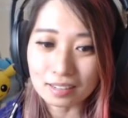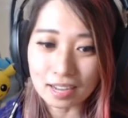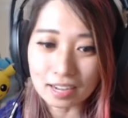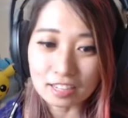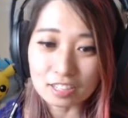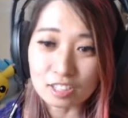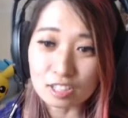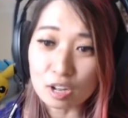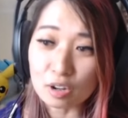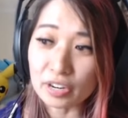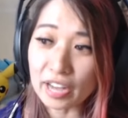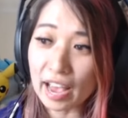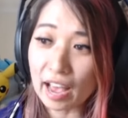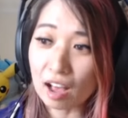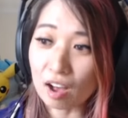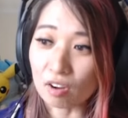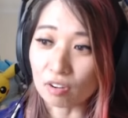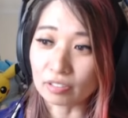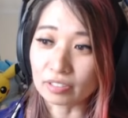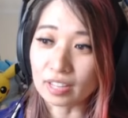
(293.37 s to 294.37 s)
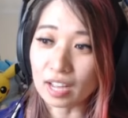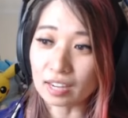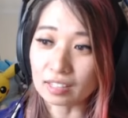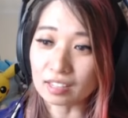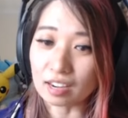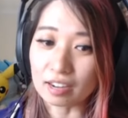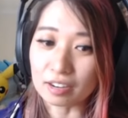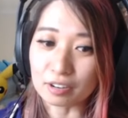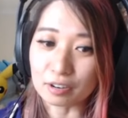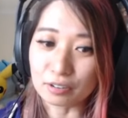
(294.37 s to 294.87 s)
gotta slow down, not
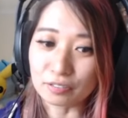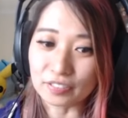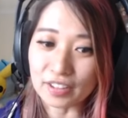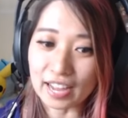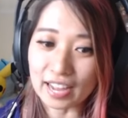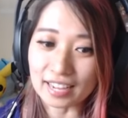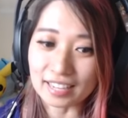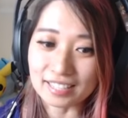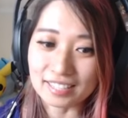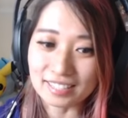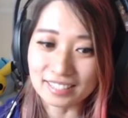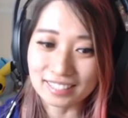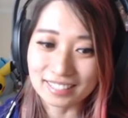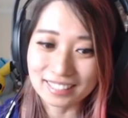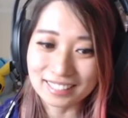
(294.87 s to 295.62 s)
gotta go fast.